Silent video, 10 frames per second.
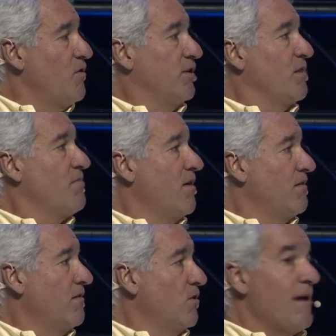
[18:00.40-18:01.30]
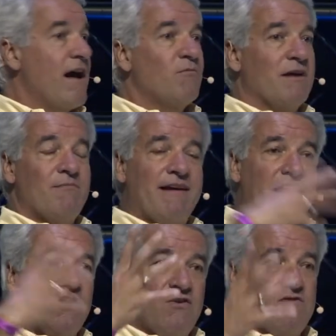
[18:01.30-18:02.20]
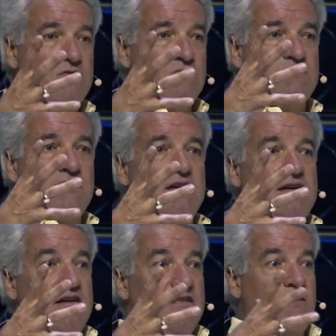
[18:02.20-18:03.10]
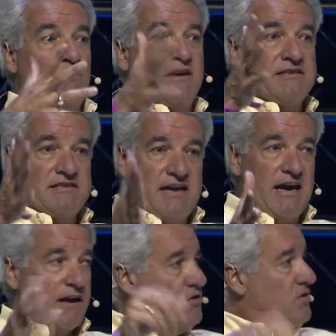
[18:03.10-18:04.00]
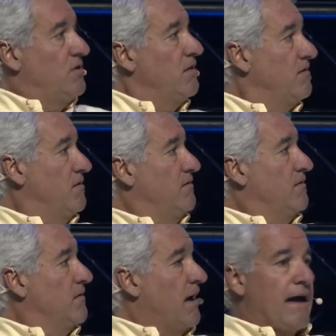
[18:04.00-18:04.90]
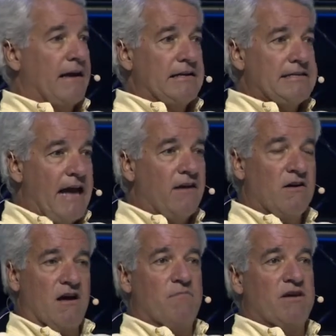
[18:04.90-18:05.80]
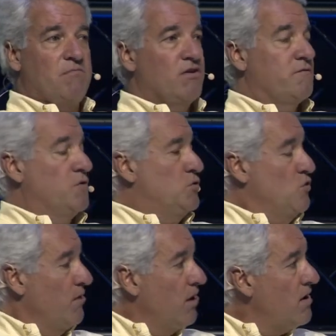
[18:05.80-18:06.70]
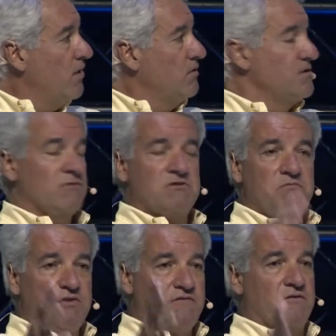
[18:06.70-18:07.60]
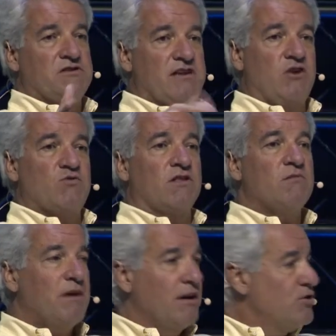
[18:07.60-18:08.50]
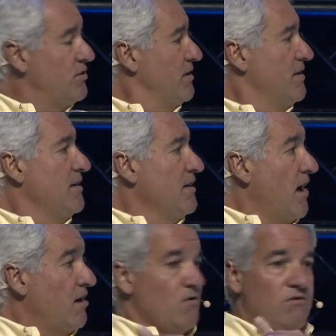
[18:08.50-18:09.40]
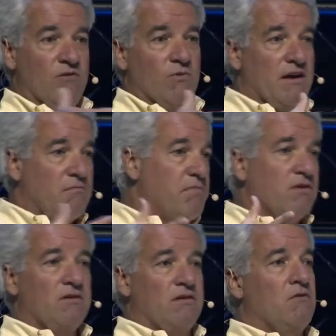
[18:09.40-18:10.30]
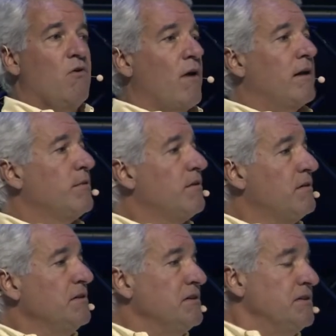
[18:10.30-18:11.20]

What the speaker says: were falling apart all around me. But I knew that we had a stage that I had an Italian company build for $2 million. That was a beautiful stage right on the beach. I knew that we had built incredible